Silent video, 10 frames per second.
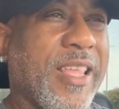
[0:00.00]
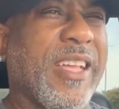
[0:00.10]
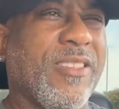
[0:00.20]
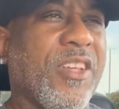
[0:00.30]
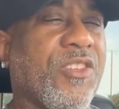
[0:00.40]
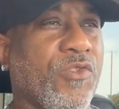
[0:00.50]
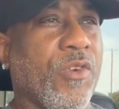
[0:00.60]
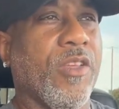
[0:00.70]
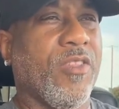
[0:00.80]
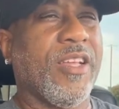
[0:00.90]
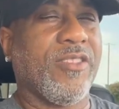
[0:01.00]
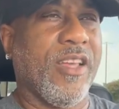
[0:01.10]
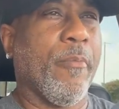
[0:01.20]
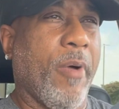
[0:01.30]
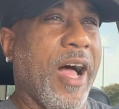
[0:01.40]
That's their strength. That's
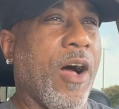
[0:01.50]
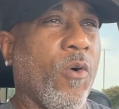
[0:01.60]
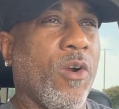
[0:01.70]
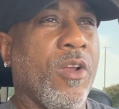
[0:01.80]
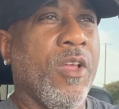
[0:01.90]
their power.